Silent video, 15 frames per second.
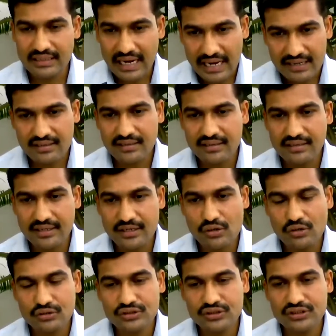That it
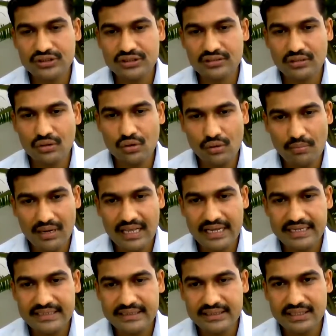was
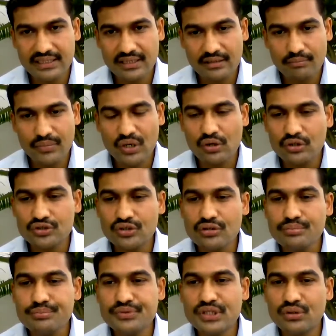globalized because
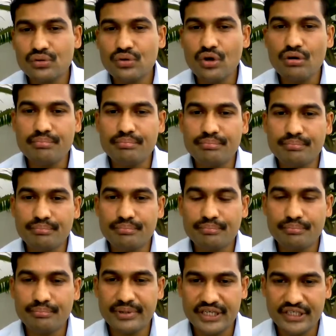of the rule of
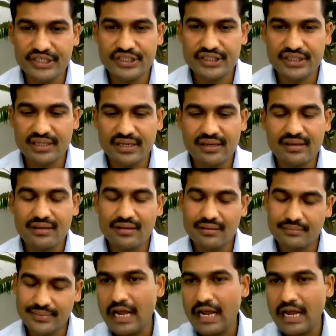British
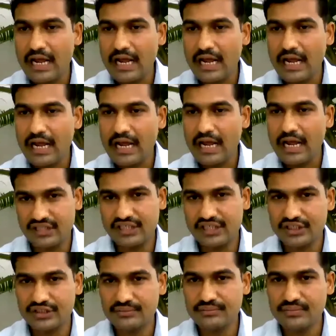apartheid
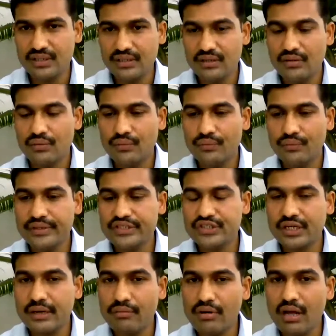system, which
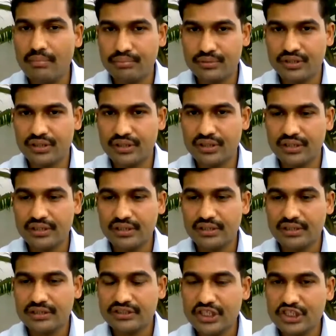developed
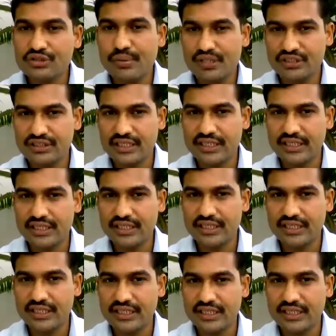such
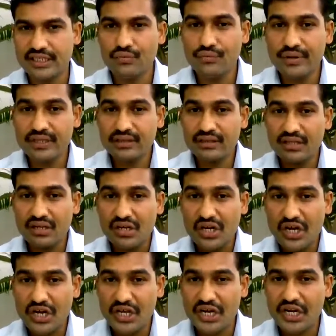personalities
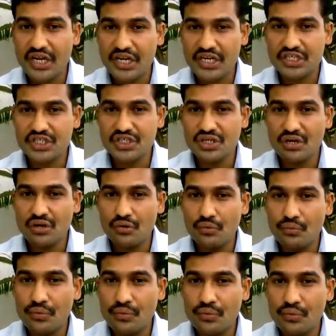with
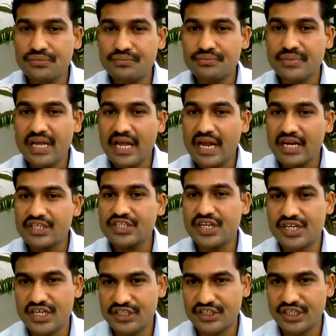courage,
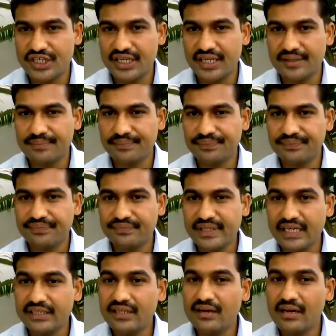wisdom, and generosity
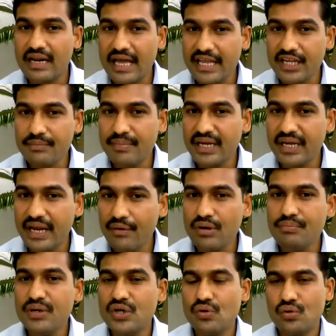that the like may
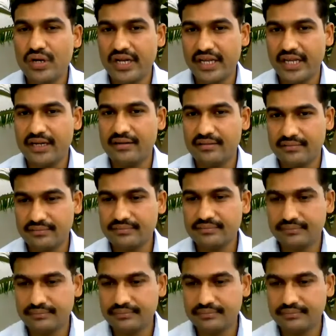never be known again.